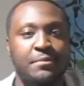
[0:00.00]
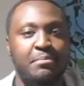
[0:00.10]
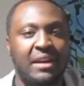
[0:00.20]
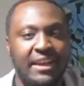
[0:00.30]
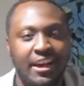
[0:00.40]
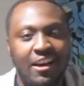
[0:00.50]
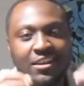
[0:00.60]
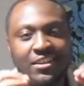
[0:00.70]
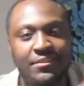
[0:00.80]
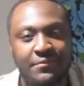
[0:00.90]
to buy
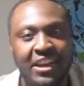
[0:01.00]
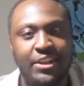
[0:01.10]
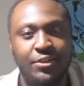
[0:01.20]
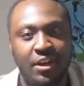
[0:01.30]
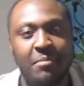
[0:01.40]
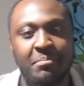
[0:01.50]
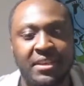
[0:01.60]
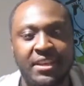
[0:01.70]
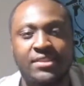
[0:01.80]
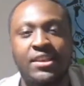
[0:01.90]
undervalued
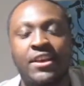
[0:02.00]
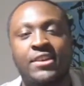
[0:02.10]
companies.